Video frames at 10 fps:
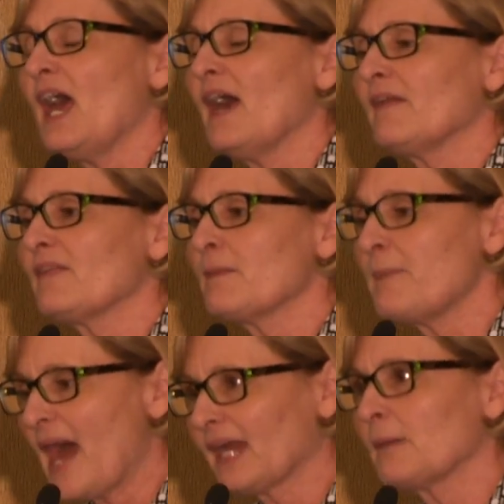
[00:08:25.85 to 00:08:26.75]
and the
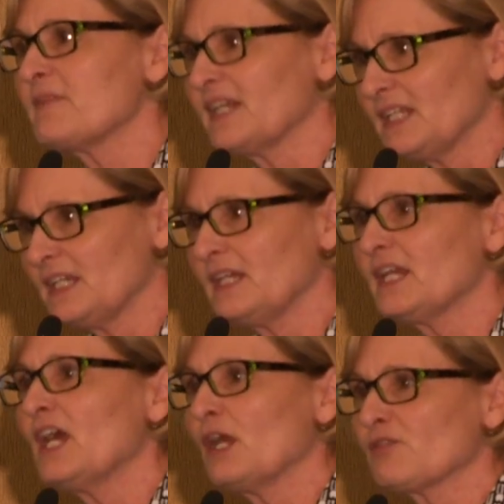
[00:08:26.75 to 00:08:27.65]
backup they need
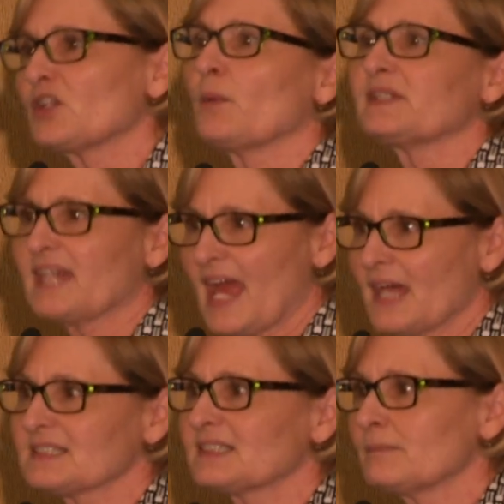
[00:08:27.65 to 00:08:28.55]
if you're going to
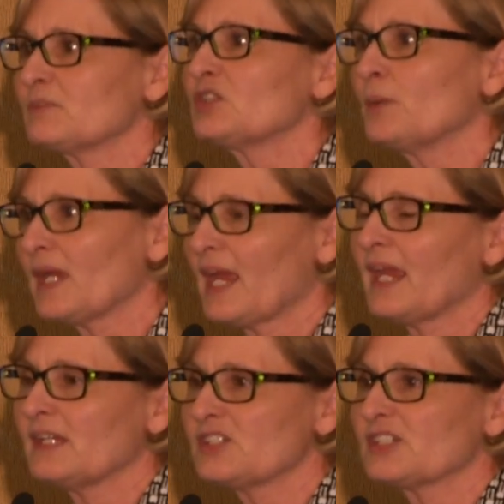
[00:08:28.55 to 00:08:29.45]
ask them to
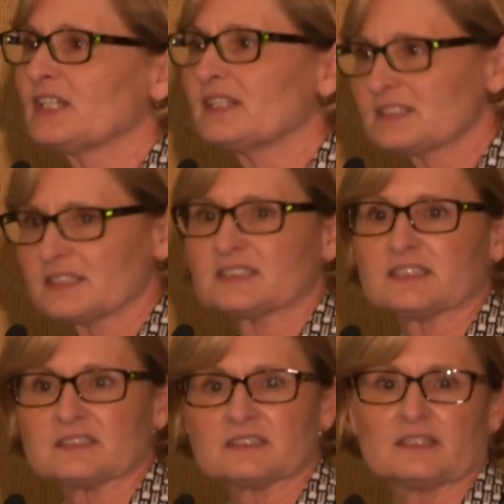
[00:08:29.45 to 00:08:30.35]
engage, in this
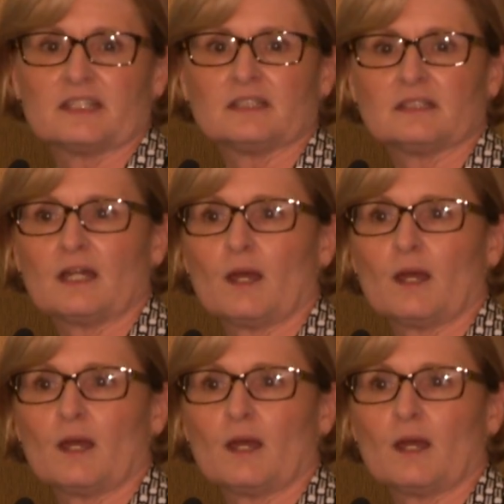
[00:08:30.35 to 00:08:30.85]
instance, in